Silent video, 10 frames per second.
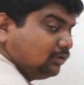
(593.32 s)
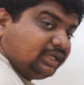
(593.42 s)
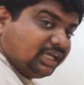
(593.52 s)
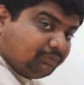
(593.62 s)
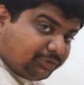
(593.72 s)

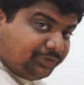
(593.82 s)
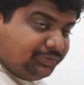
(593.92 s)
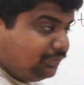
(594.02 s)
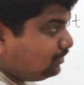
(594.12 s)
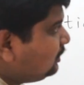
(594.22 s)
can
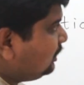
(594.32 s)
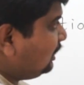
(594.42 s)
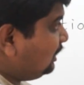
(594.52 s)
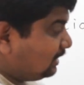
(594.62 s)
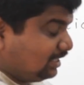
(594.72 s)
produce
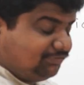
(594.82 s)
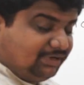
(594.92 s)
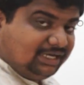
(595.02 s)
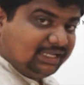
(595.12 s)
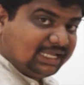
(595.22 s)
electric
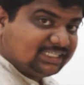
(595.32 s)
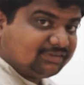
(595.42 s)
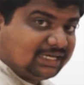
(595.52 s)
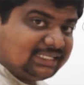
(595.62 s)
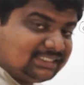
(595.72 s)
field as
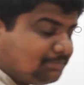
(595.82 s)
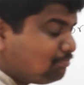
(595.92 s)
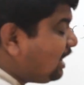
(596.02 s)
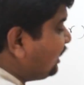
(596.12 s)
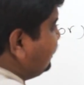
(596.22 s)
well as
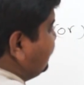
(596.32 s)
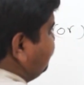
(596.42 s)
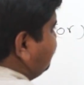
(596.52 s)
magnetic